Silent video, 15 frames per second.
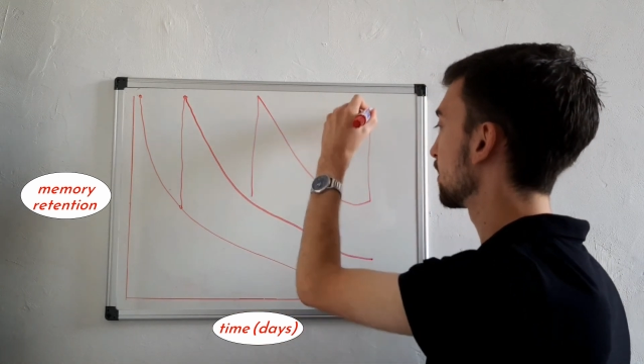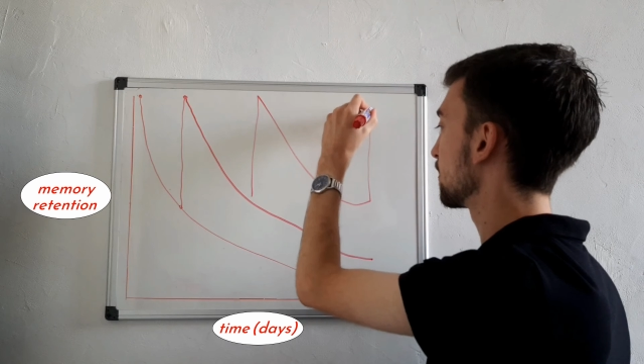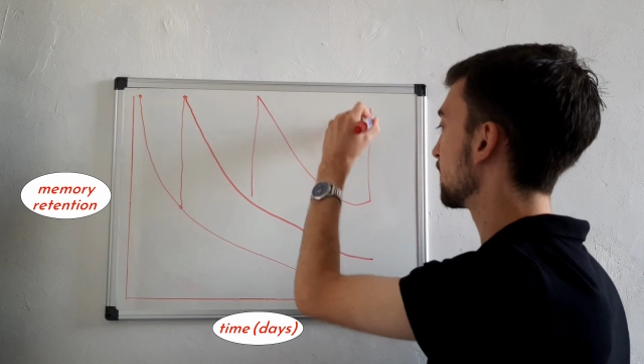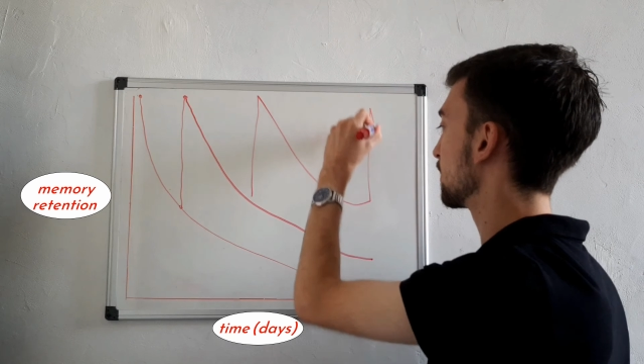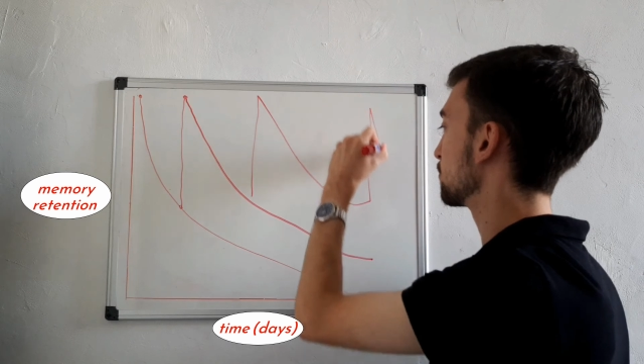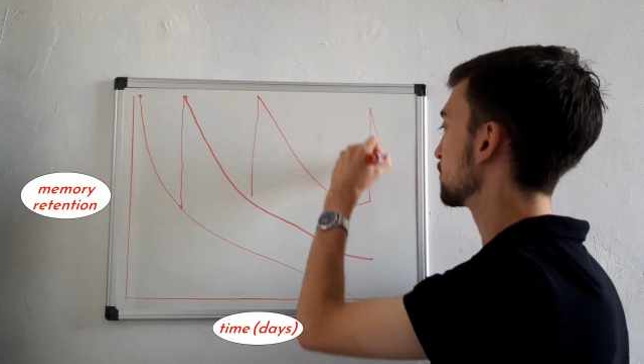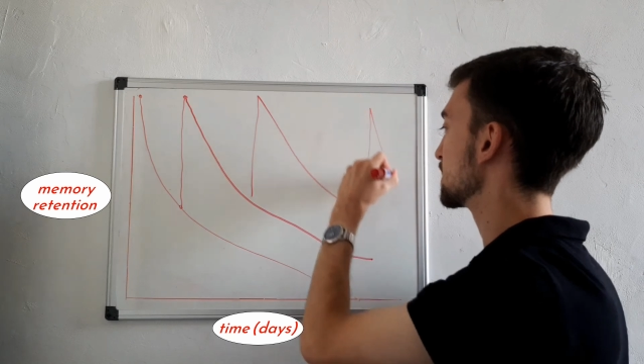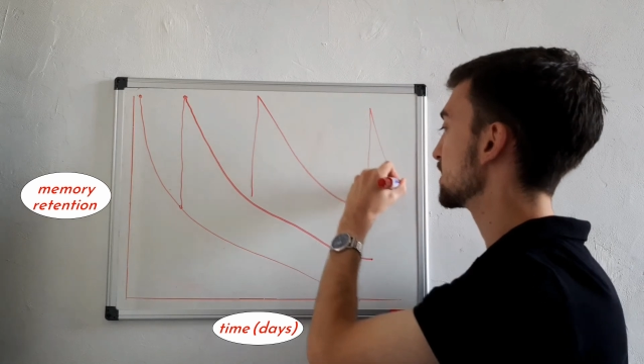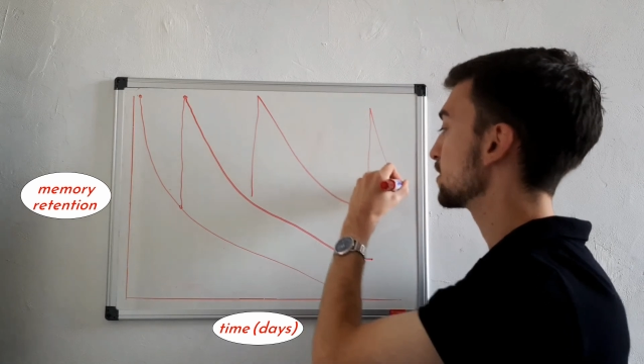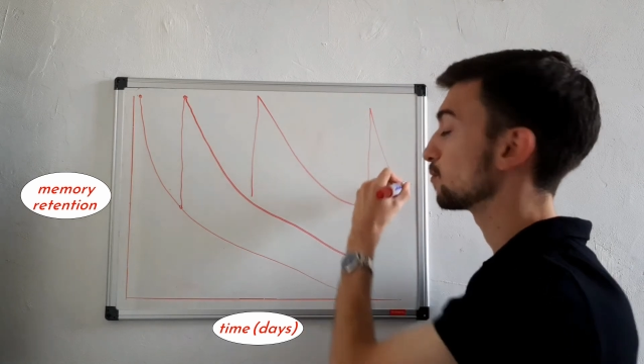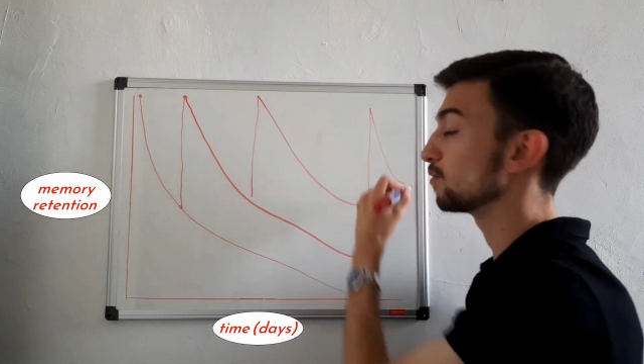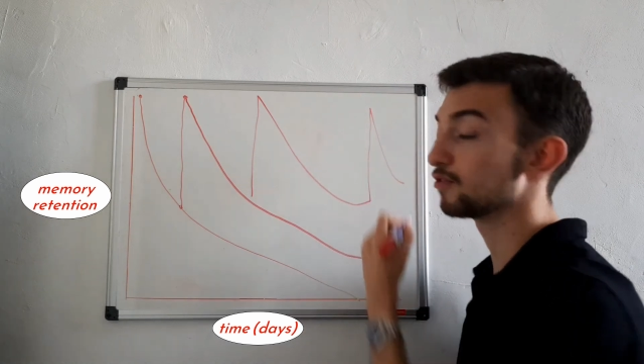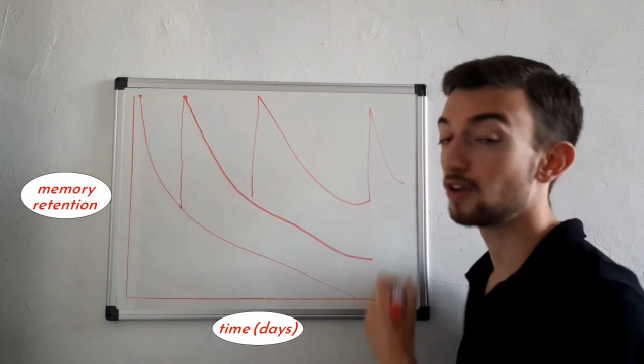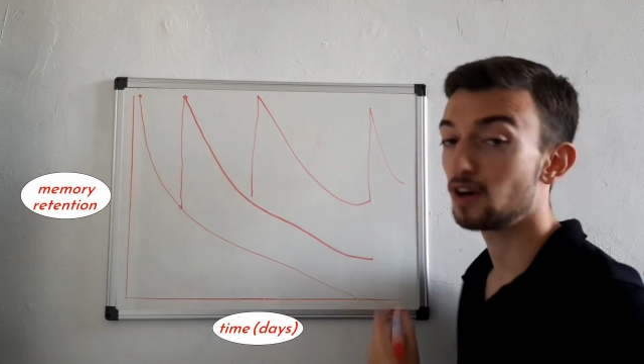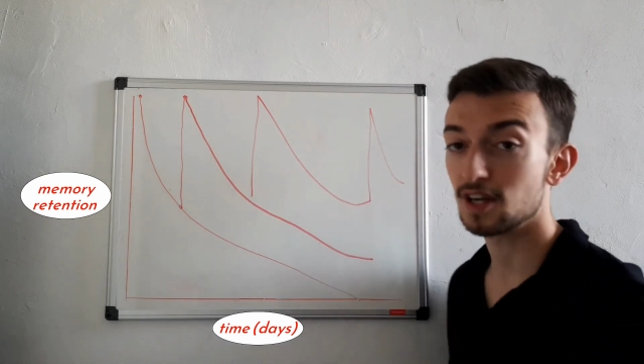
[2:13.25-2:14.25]
that we
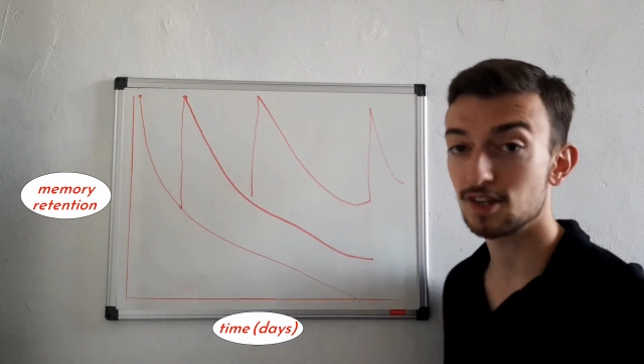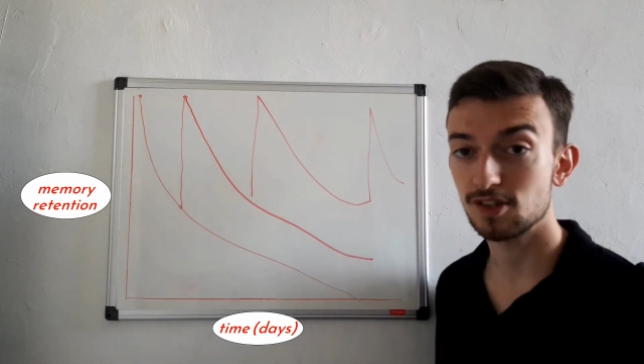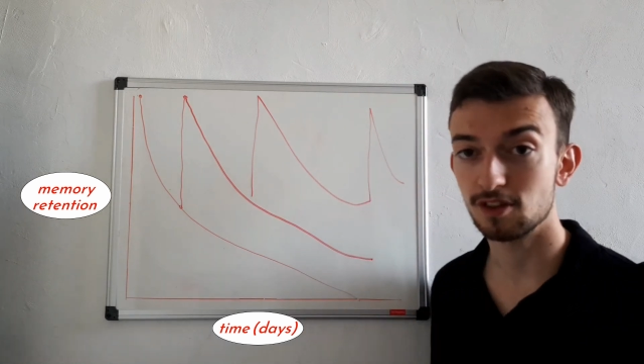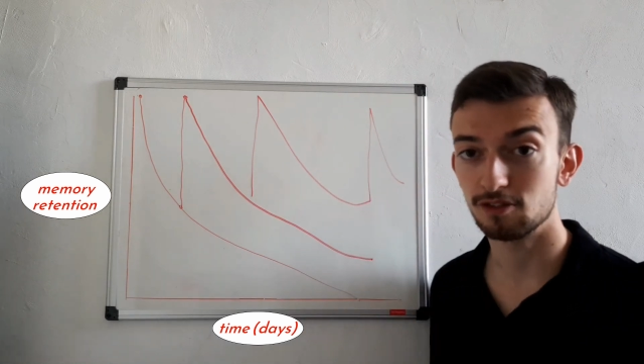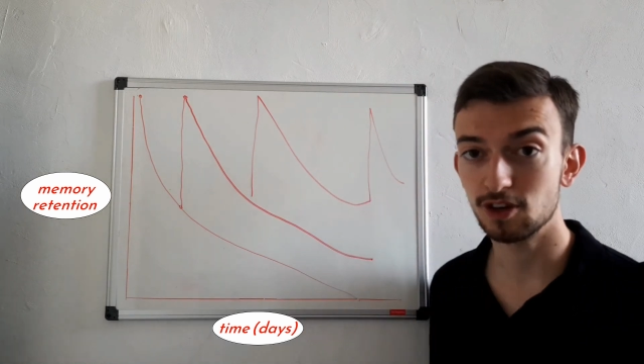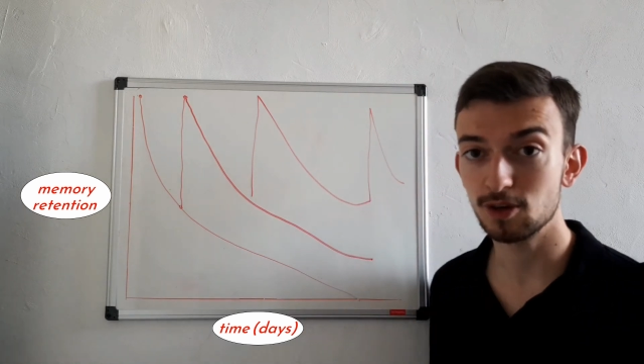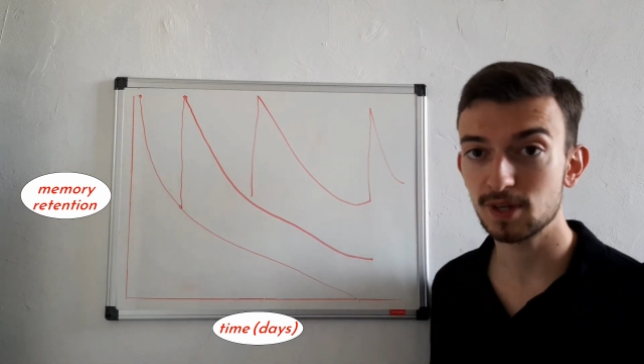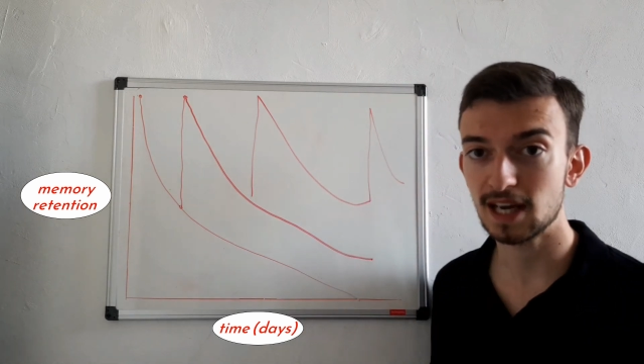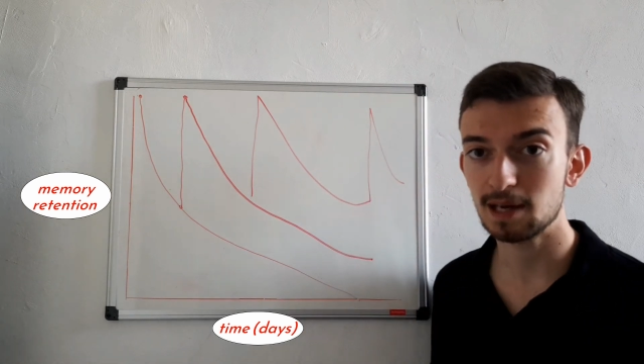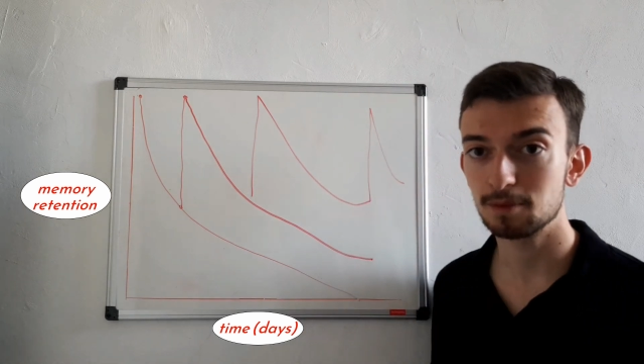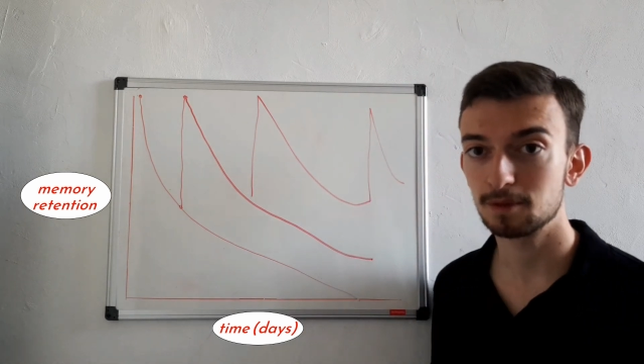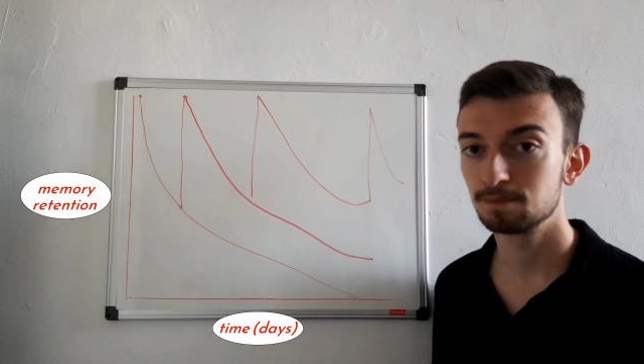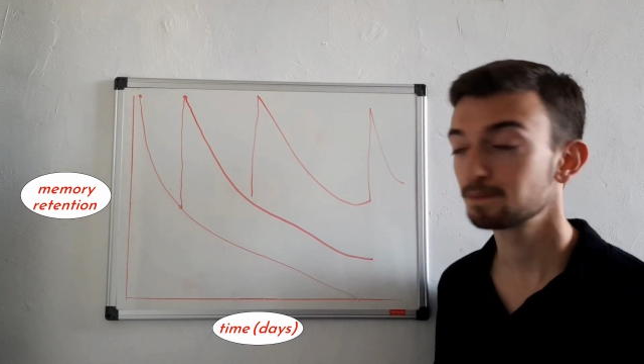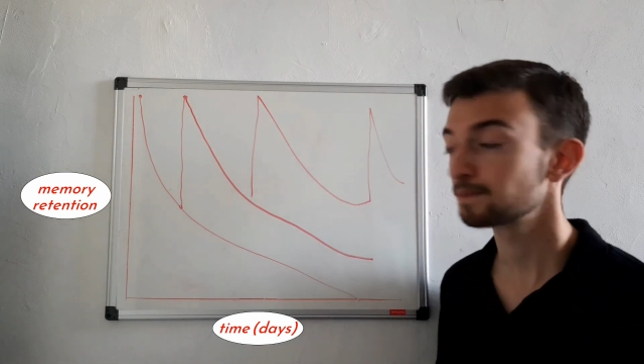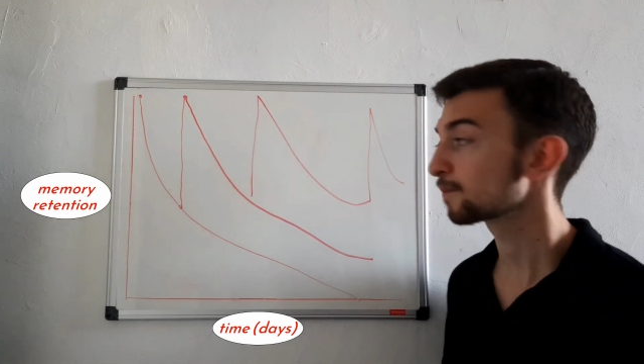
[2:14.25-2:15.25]
revise the vocab.
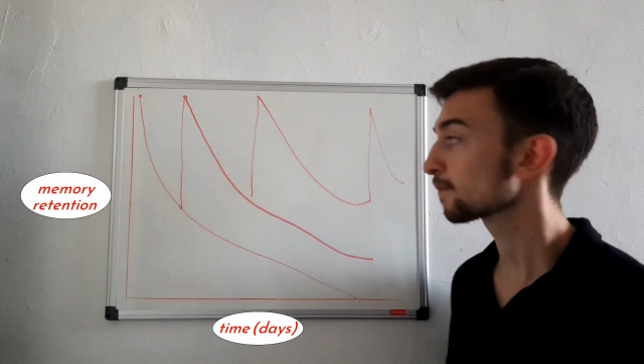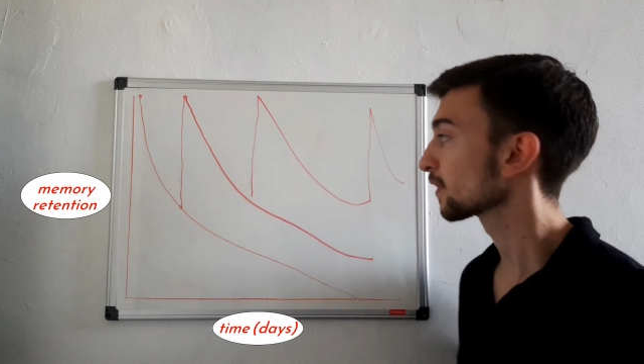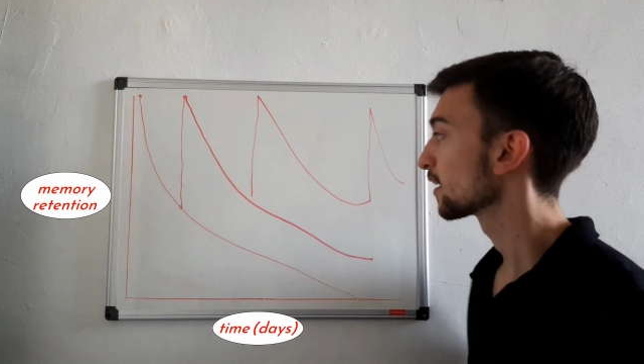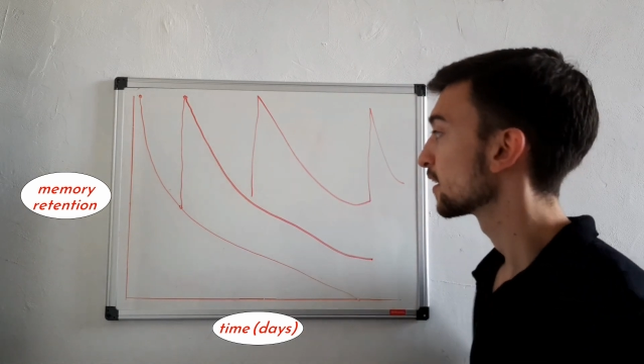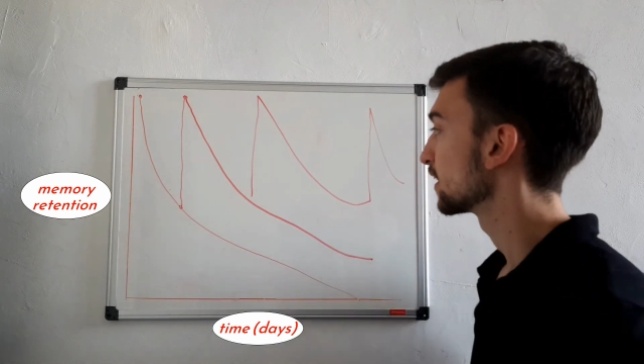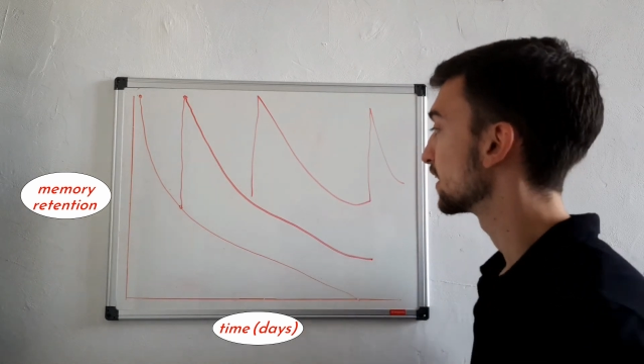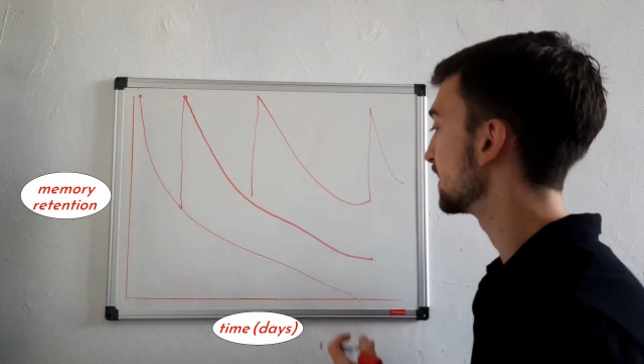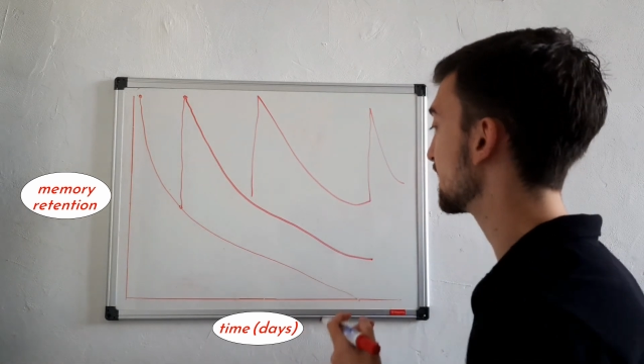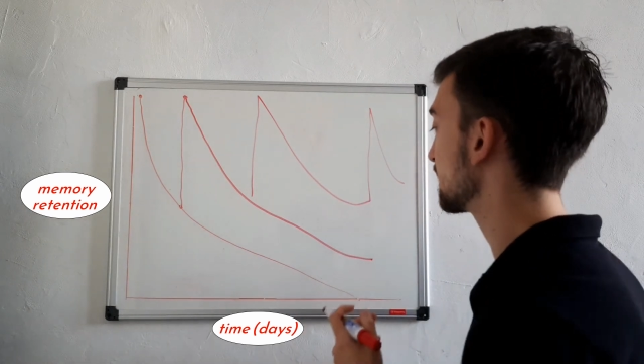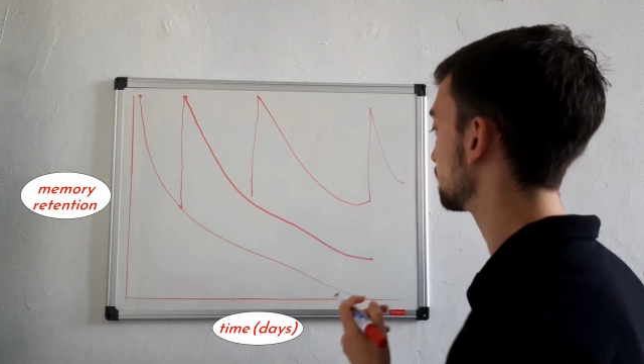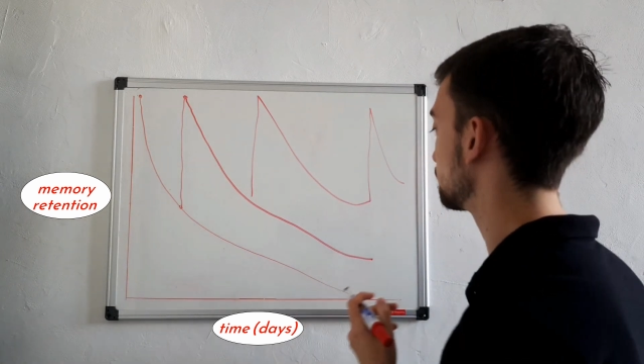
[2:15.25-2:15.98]
Now,